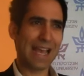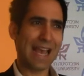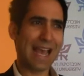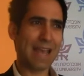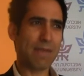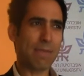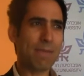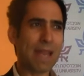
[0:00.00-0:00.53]

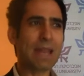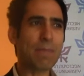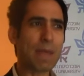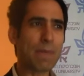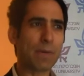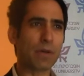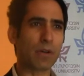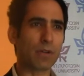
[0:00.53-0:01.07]
And many
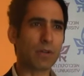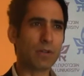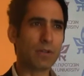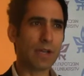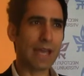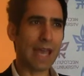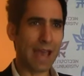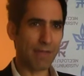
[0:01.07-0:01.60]

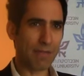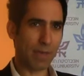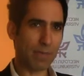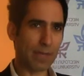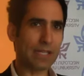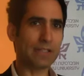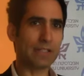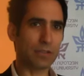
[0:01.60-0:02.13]
people have the
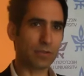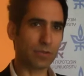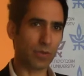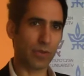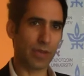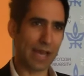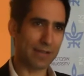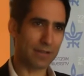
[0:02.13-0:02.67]
ability to do
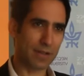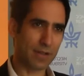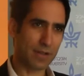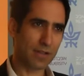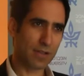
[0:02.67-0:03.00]
that.